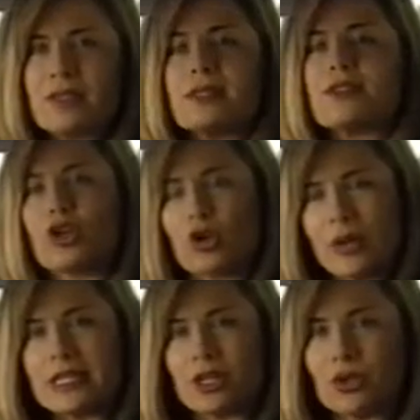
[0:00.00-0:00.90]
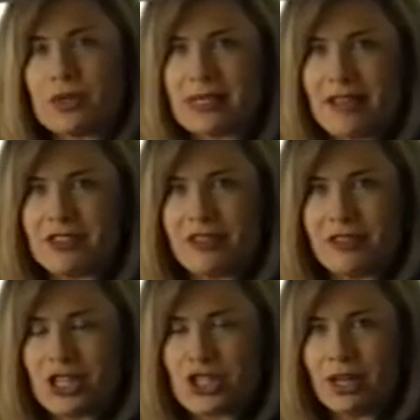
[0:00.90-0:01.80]
this is a critical safety
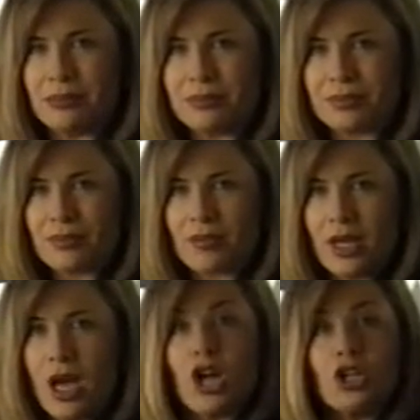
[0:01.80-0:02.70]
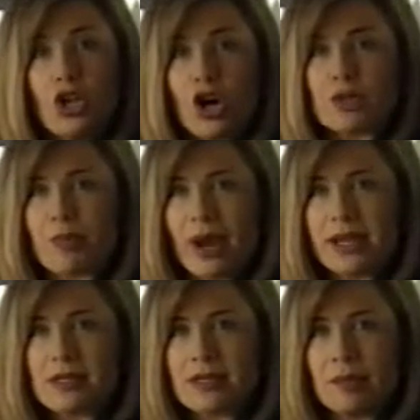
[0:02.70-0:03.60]
feature. Locked
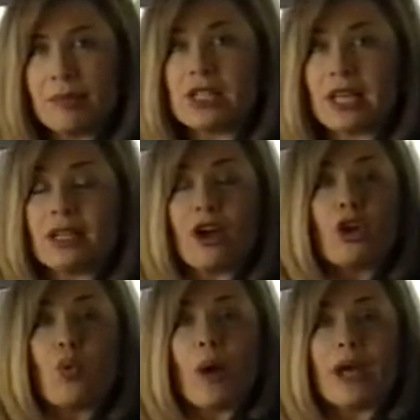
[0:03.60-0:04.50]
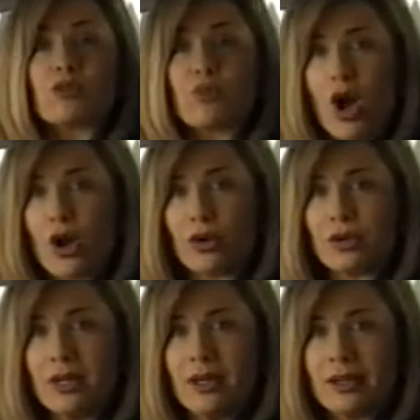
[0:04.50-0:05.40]
brakes, particularly wet
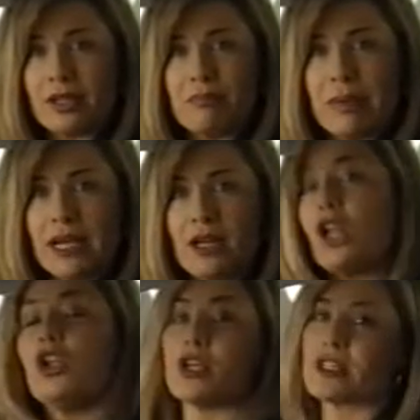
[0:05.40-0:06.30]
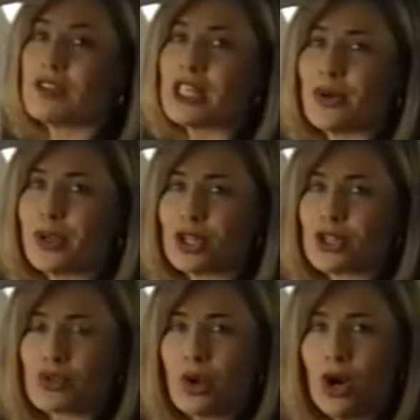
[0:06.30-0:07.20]
road, can mean loss of steering
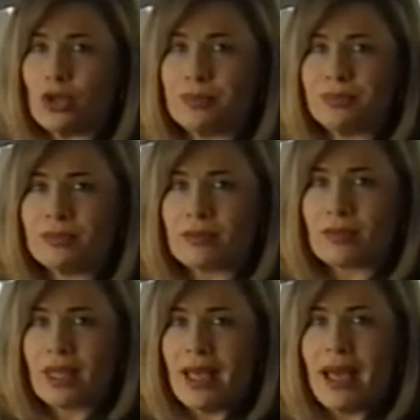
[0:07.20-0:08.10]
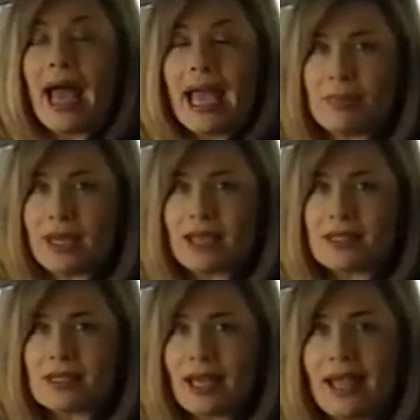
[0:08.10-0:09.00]
control.
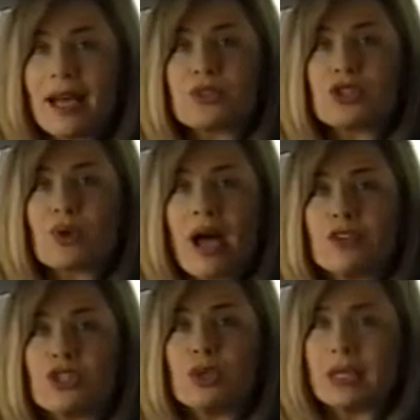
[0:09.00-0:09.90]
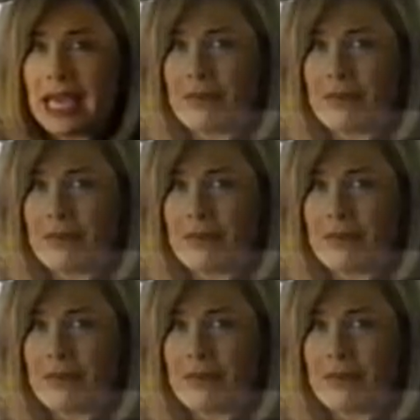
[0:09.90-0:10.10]
ABS allows the driver to